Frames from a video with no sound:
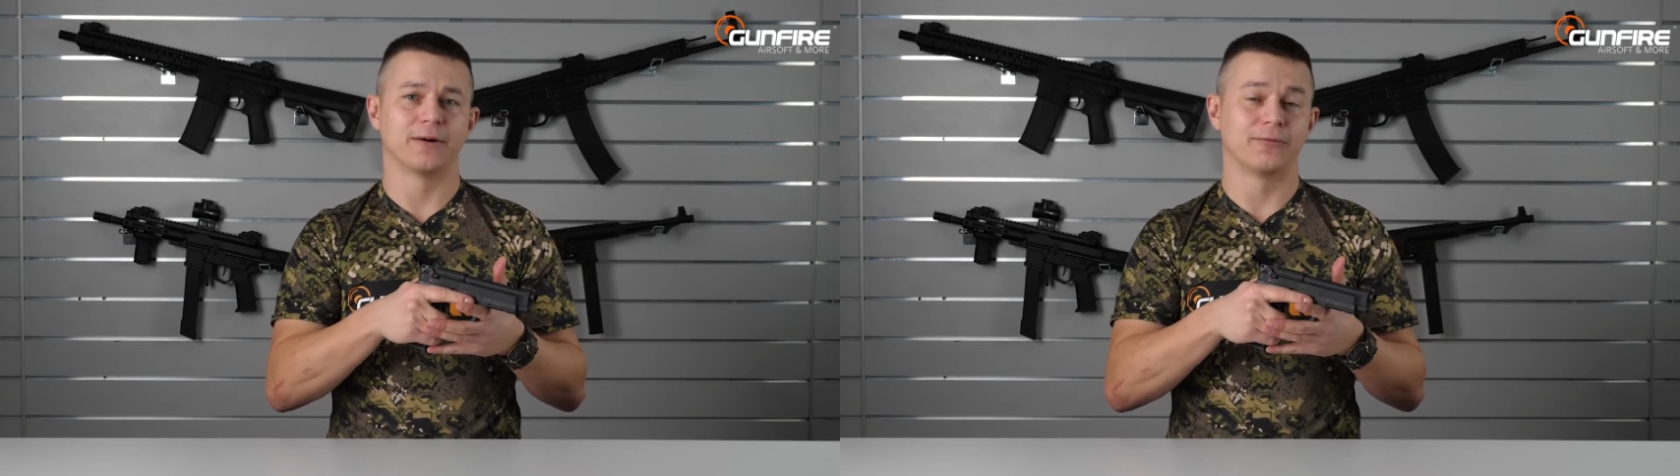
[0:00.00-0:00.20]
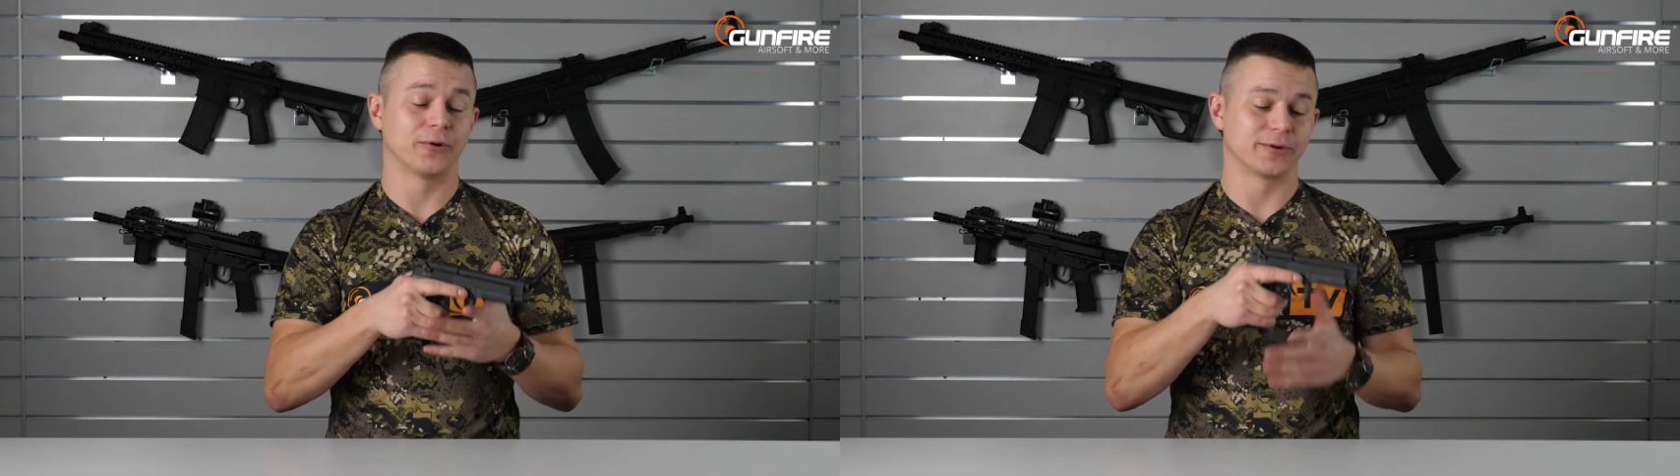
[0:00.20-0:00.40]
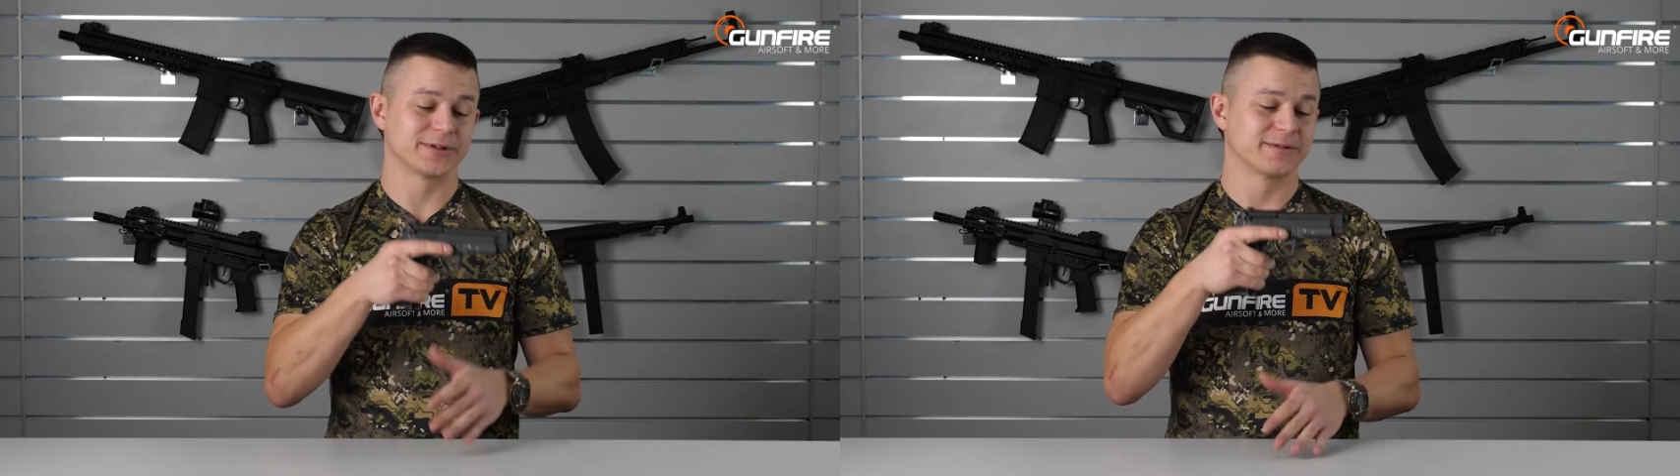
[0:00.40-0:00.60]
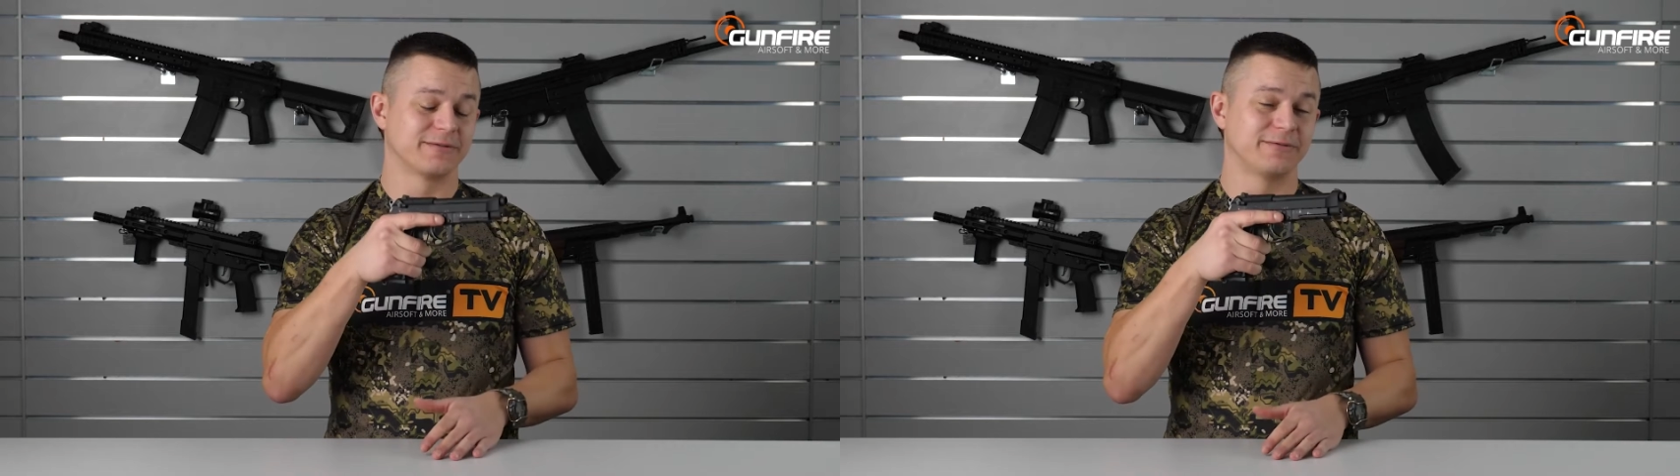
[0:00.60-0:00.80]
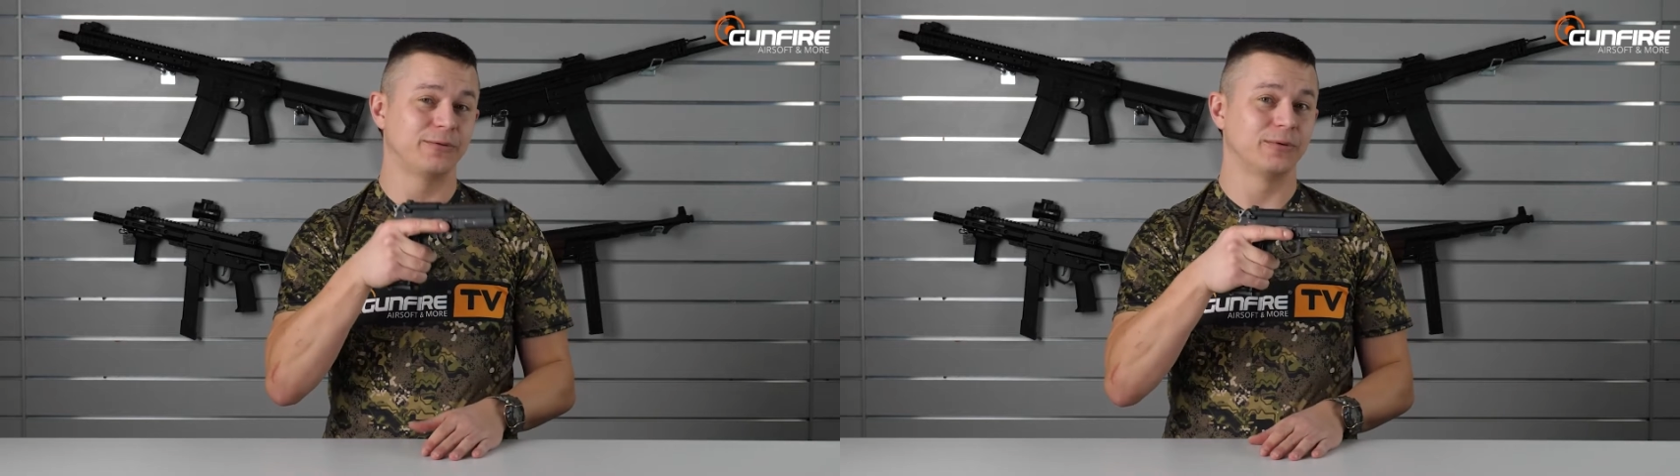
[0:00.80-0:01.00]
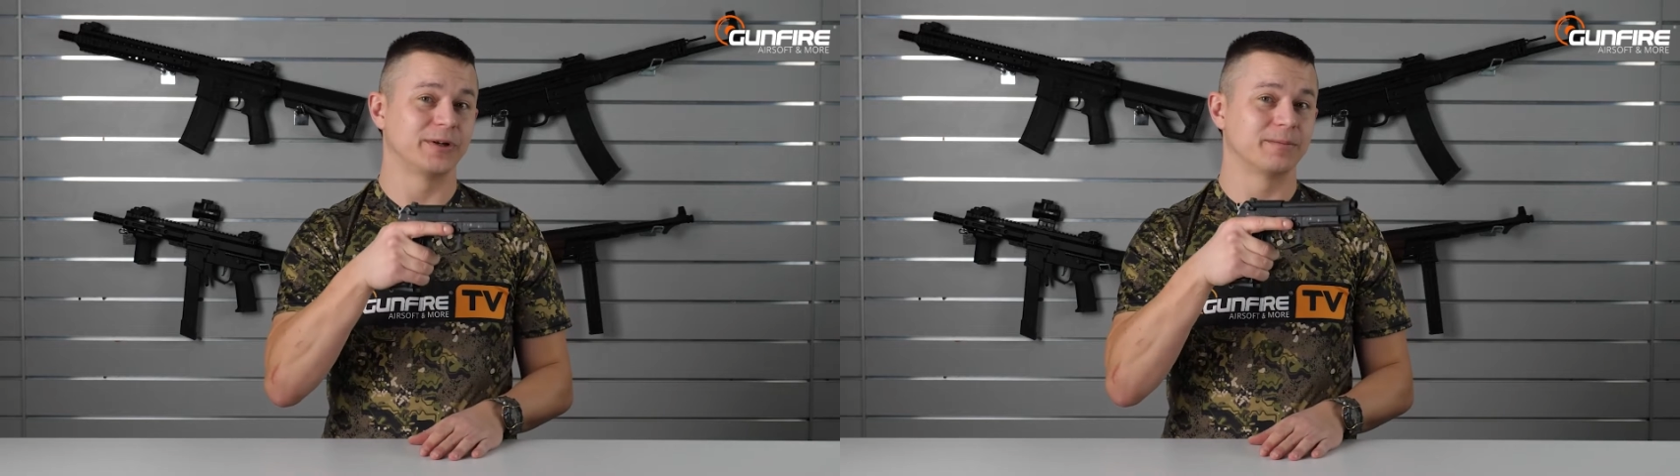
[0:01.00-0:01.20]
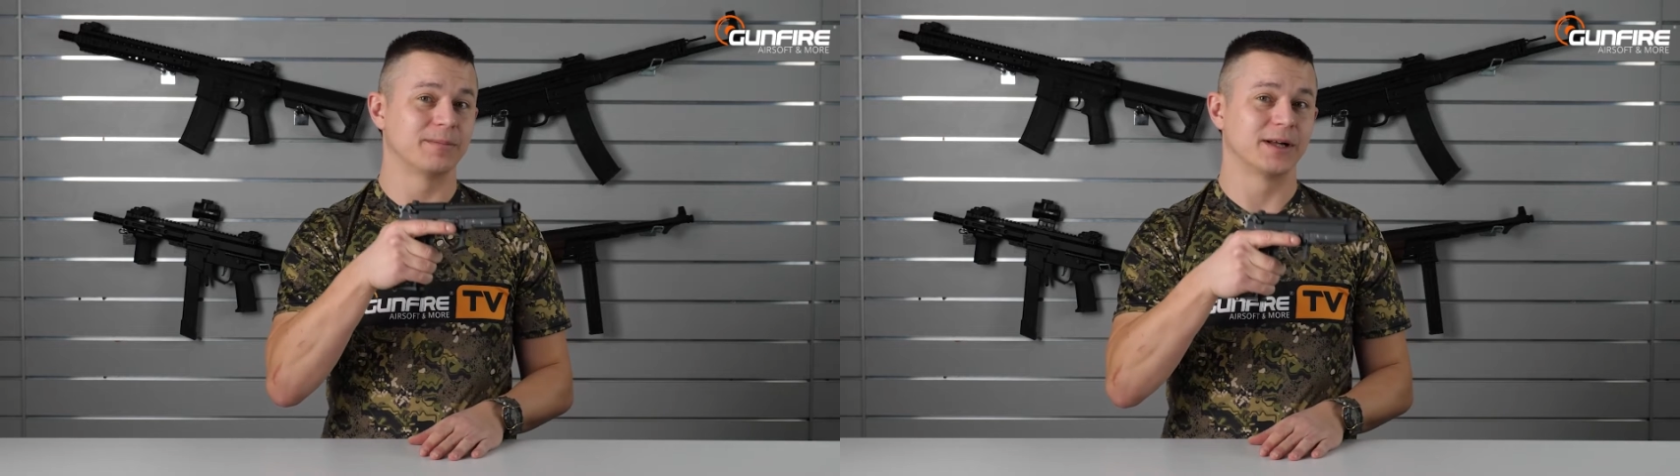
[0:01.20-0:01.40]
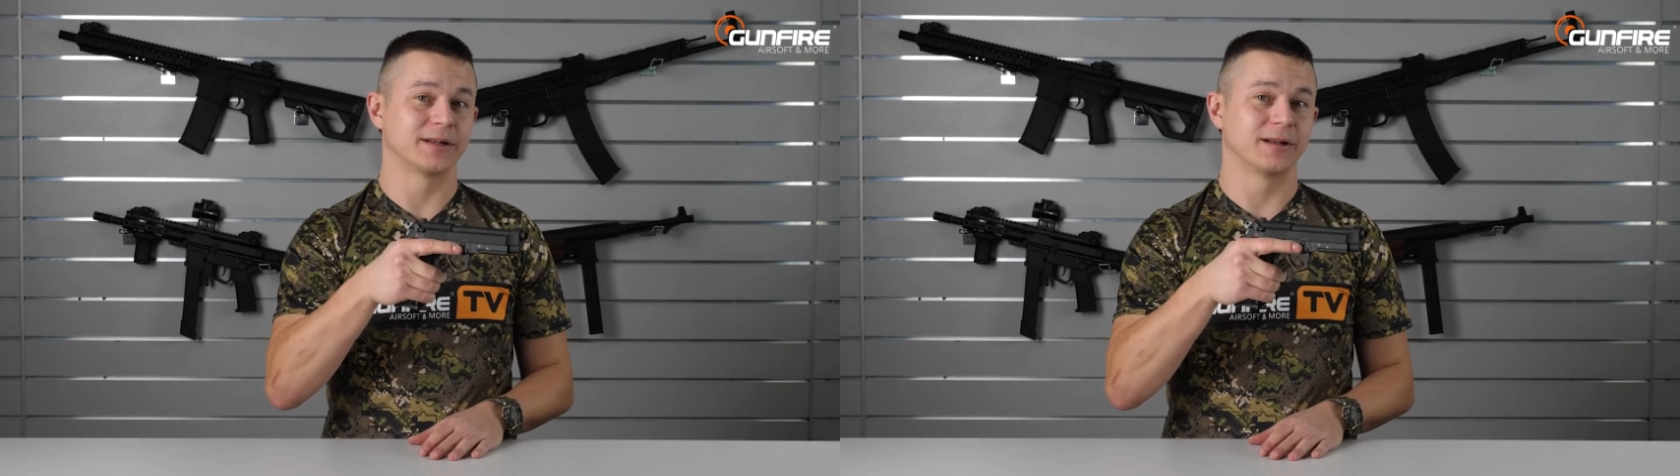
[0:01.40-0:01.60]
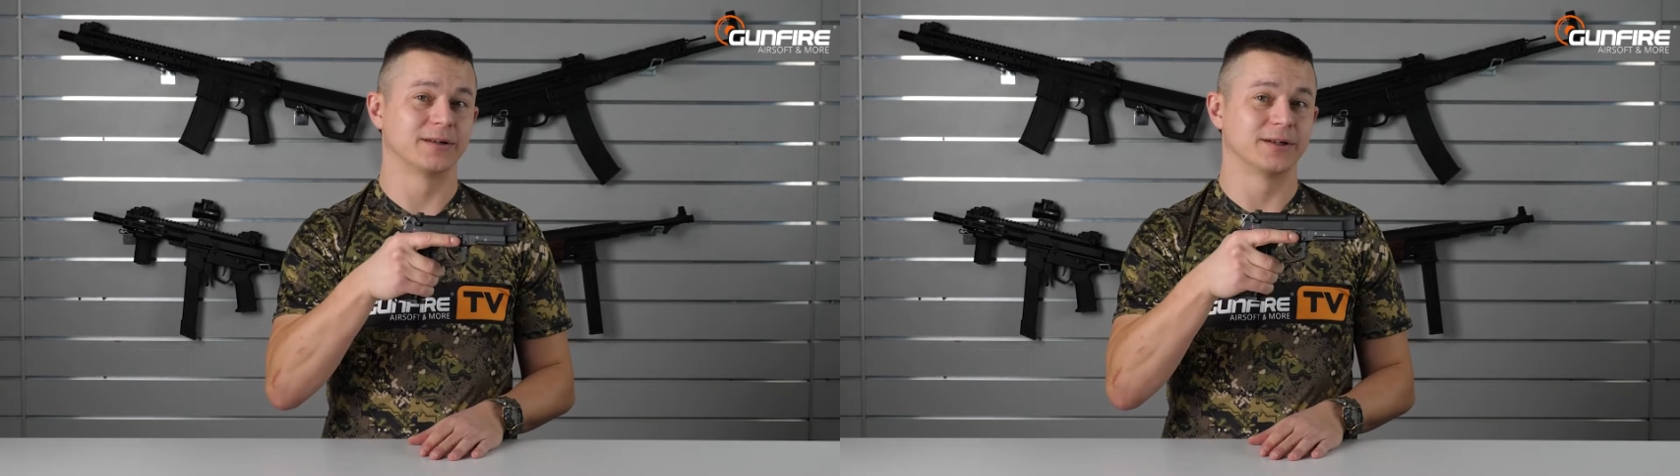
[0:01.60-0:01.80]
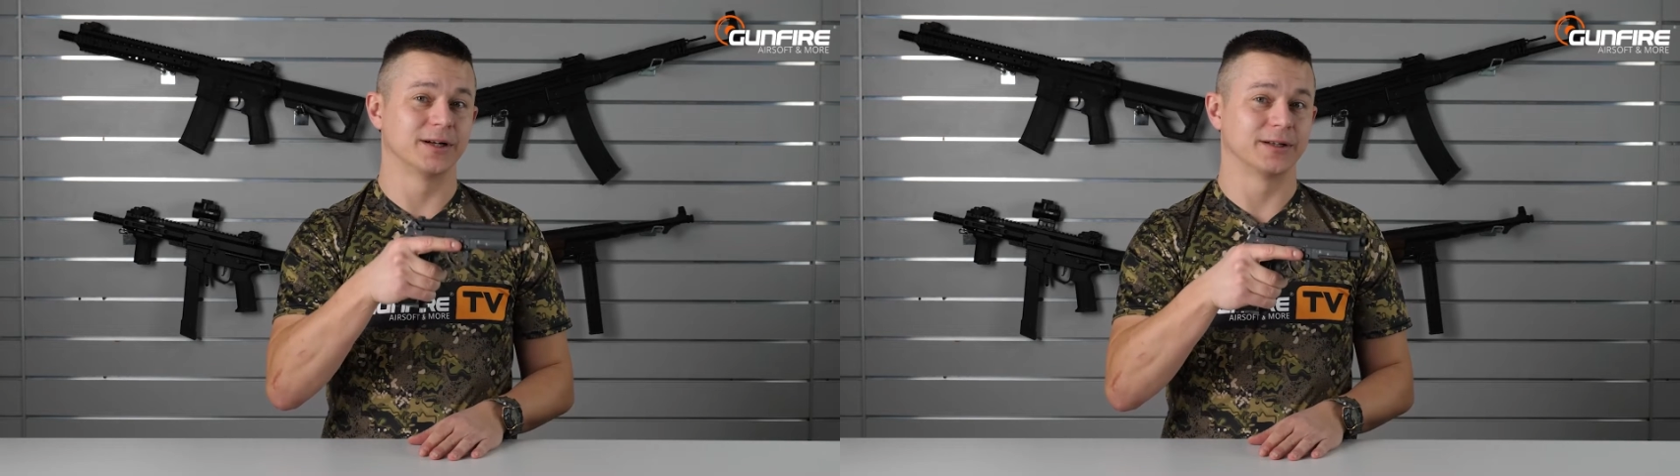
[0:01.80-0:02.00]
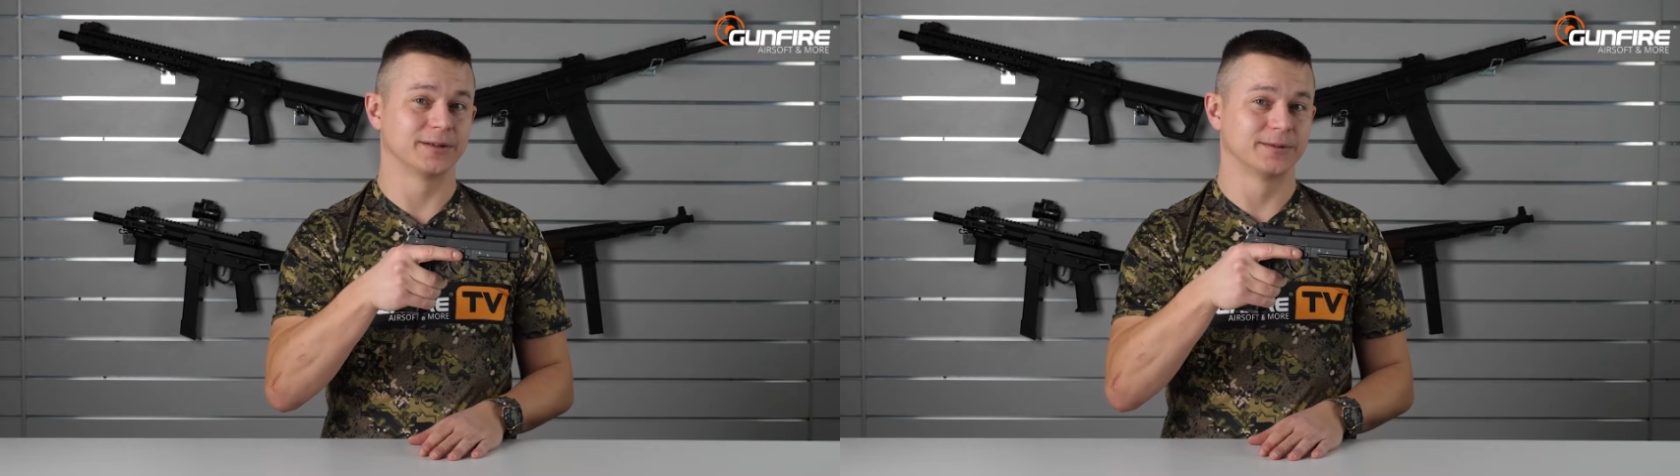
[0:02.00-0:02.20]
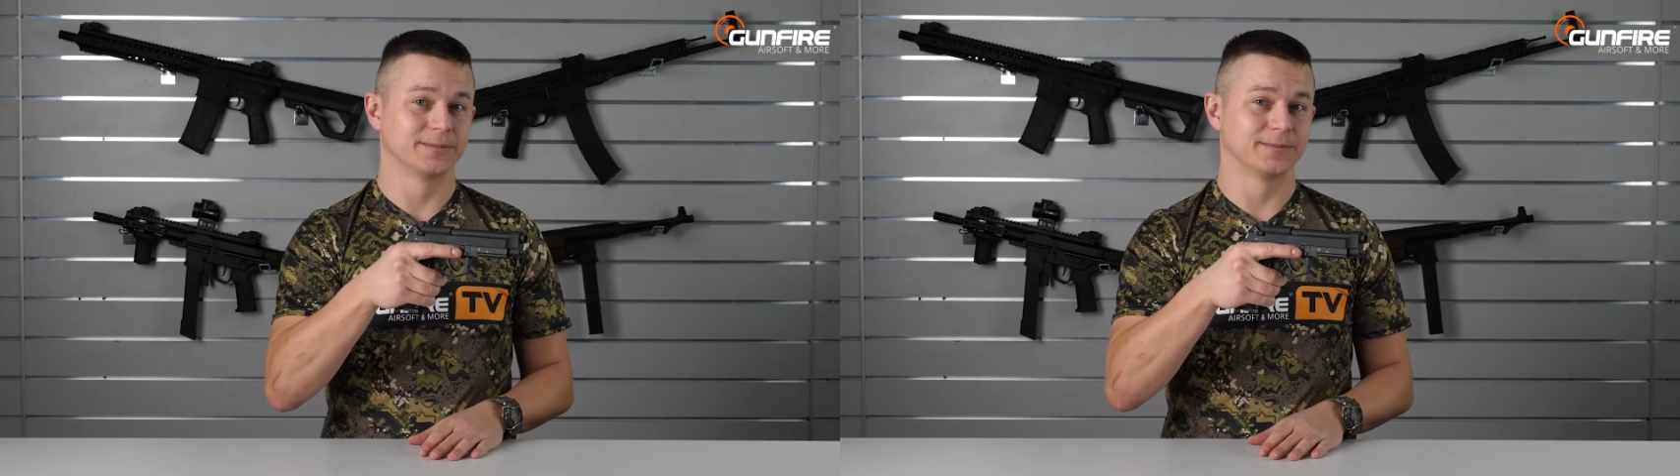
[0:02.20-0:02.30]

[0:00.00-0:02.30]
Of course, fully metal gun.